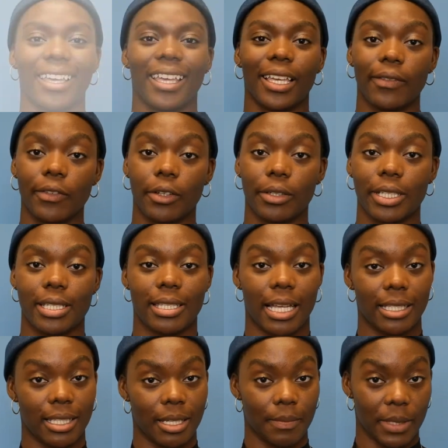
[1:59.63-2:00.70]
If you're in a
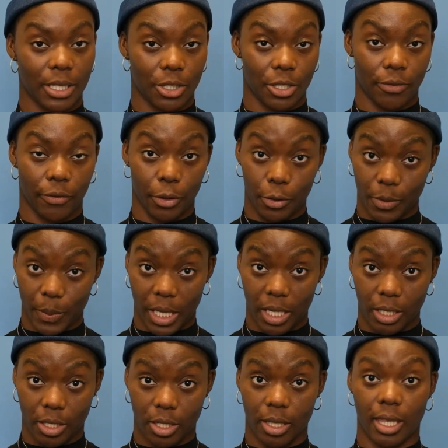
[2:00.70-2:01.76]
standing position for your
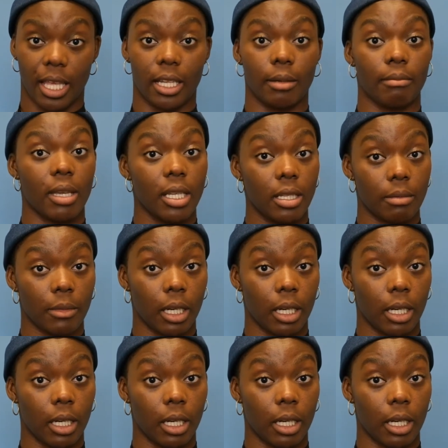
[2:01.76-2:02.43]
speech, then a medium